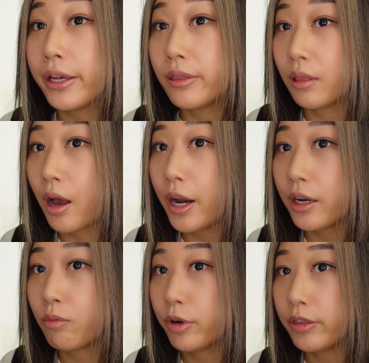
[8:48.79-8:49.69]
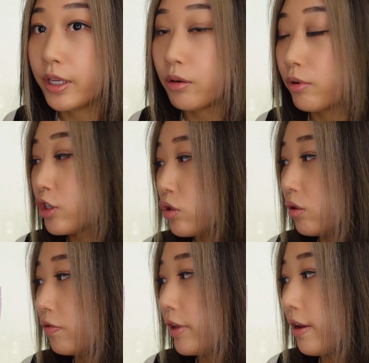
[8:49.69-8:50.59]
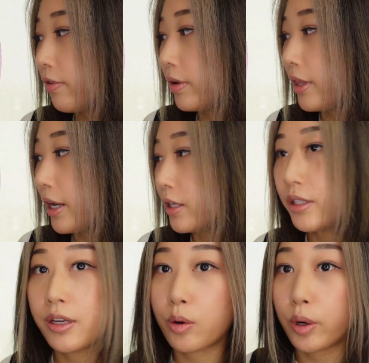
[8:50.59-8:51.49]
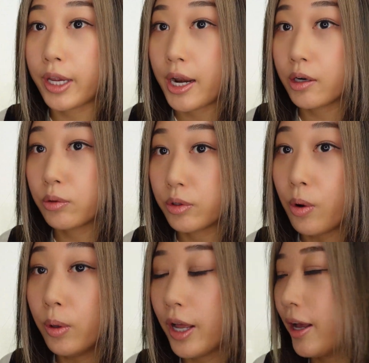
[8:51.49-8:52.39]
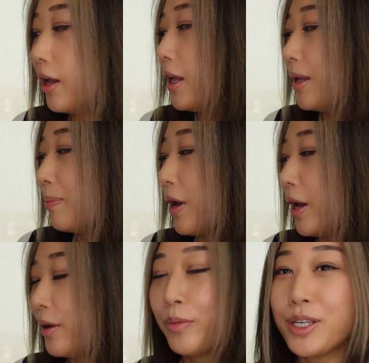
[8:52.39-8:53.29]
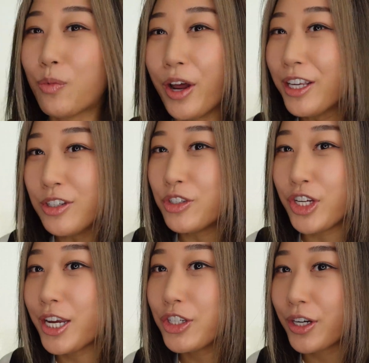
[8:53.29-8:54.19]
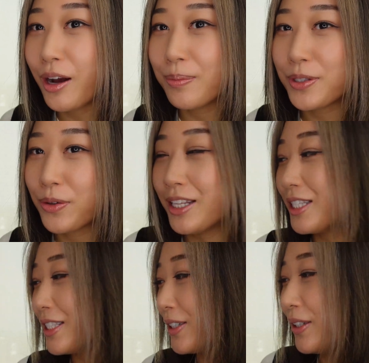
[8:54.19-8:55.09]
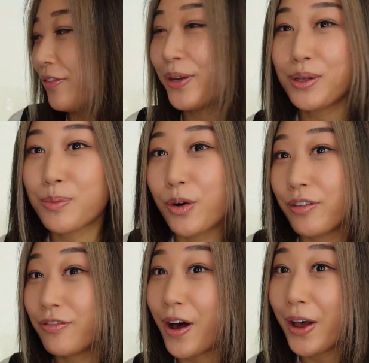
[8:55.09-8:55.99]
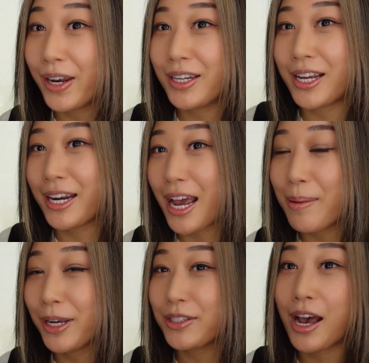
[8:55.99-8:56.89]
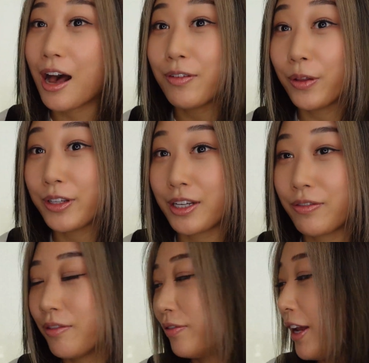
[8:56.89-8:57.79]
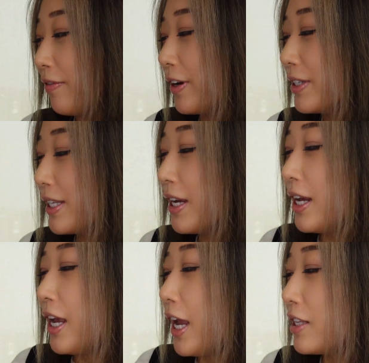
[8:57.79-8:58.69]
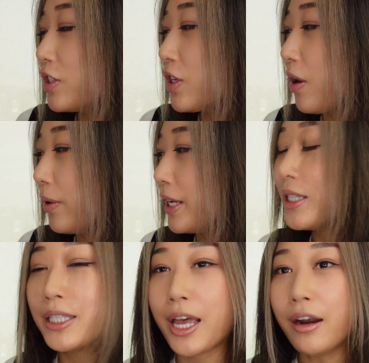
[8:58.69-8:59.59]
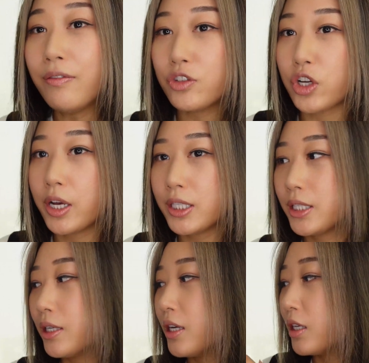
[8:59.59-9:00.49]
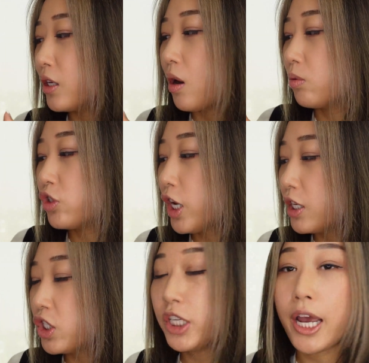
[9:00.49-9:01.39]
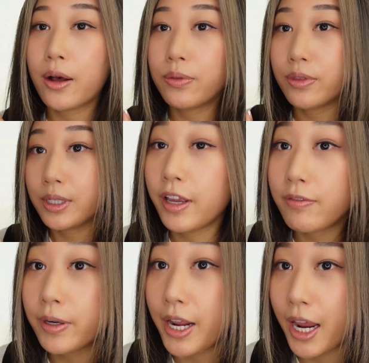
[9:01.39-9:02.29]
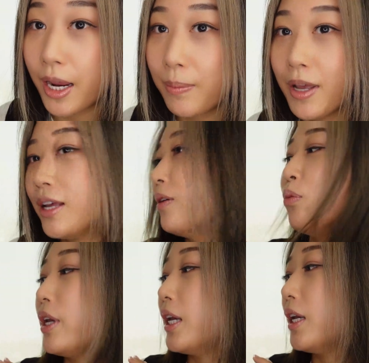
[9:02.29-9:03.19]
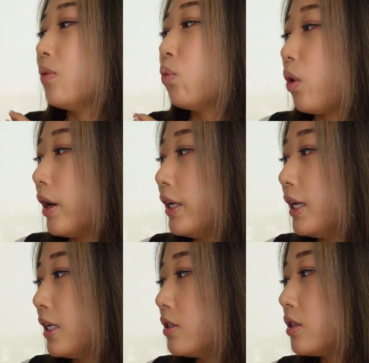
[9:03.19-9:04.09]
in line with the original flavor that is the organic granola, but we wanted to change it up so it still feels more fun and dynamic to have all the different flavors. And so instead of just changing out the flavor name, we wanted it